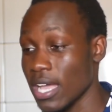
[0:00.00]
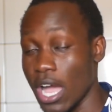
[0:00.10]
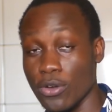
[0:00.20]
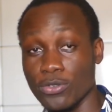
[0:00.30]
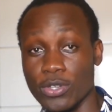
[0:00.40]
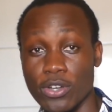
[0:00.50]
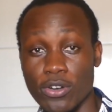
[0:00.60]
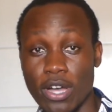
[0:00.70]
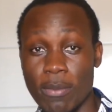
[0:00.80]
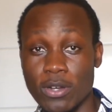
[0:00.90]
How do we
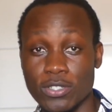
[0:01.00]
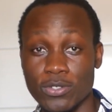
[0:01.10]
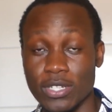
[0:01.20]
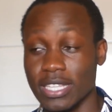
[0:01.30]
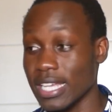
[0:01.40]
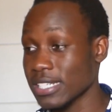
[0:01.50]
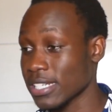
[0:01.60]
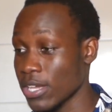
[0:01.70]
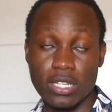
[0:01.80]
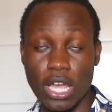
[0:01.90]
go about doing that?
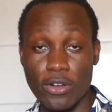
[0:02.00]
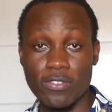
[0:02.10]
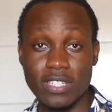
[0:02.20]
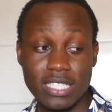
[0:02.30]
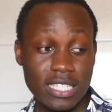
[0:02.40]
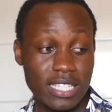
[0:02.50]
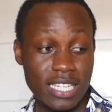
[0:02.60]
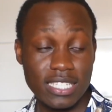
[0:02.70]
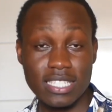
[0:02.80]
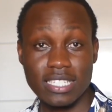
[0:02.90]
Now, obviously, there
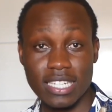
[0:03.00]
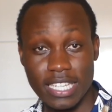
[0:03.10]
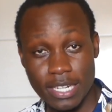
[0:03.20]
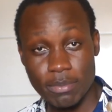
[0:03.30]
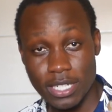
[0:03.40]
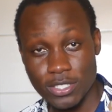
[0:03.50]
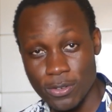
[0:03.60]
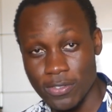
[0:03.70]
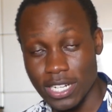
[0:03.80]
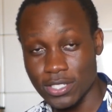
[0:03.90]
isn't an inbuilt U
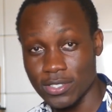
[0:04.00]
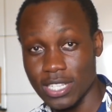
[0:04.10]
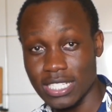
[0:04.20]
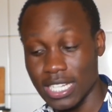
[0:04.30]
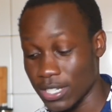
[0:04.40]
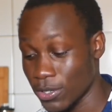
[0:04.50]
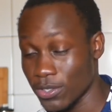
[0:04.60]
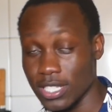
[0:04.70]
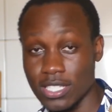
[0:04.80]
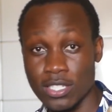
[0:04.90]
function that can do
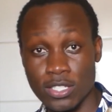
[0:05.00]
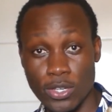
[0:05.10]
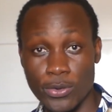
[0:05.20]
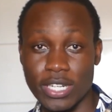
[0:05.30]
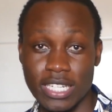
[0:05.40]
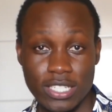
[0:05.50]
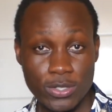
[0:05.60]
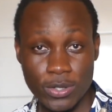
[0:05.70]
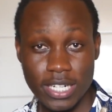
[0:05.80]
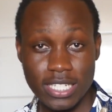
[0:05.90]
this, so we'd need
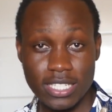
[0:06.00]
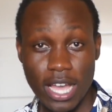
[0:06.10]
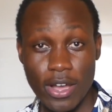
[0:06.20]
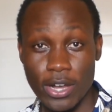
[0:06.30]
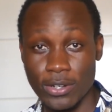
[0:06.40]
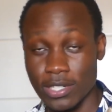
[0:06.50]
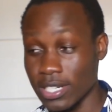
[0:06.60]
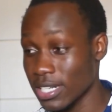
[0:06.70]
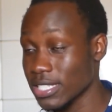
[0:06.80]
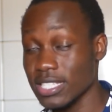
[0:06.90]
to create our own.
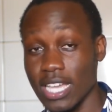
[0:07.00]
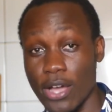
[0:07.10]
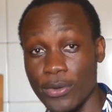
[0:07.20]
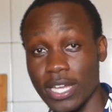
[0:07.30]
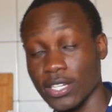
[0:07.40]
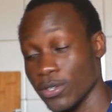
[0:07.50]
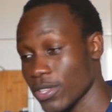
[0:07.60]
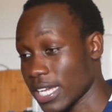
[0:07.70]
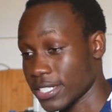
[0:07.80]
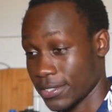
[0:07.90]
Let's see how we can do
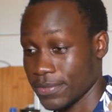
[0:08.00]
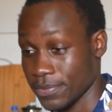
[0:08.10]
that.